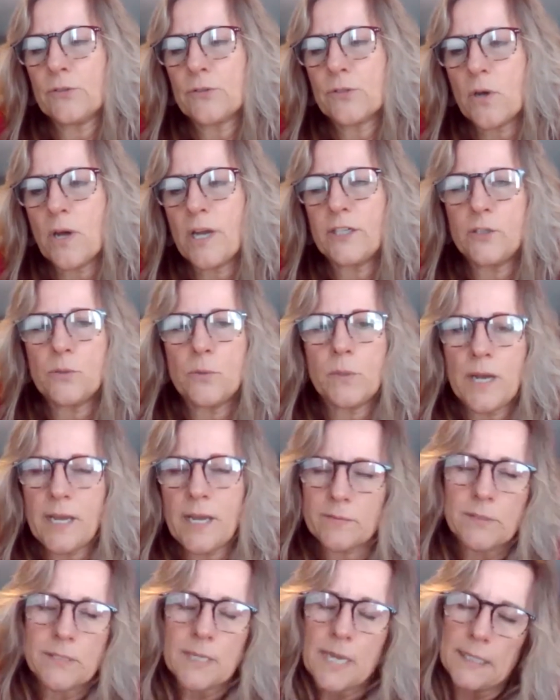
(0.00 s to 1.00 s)
so I knew what
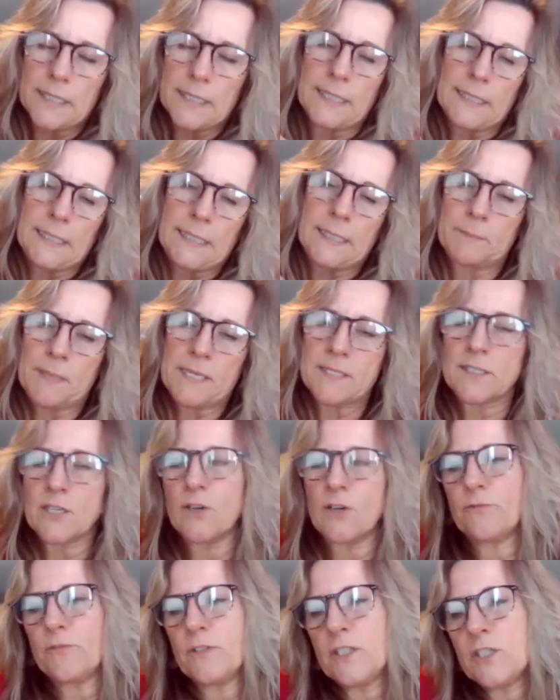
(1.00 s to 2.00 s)
I was kind of getting
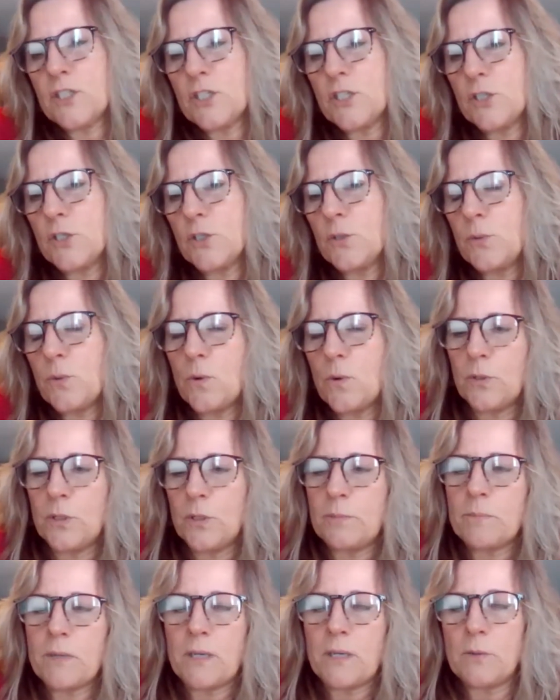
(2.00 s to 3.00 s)
myself into
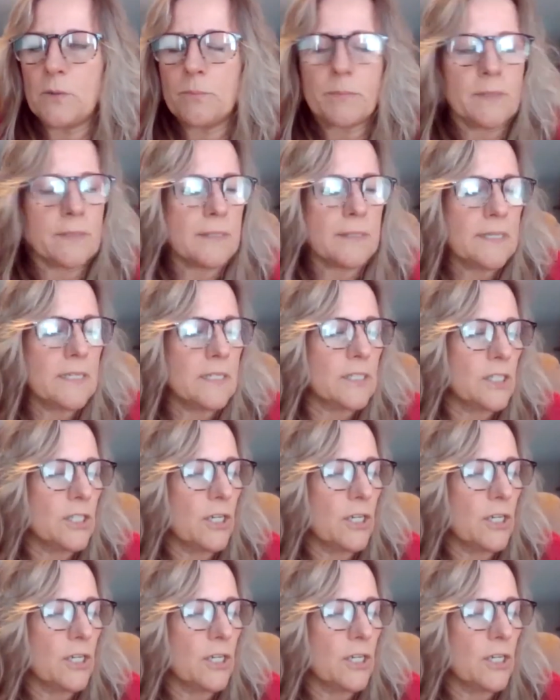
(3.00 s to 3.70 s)
owning my own business.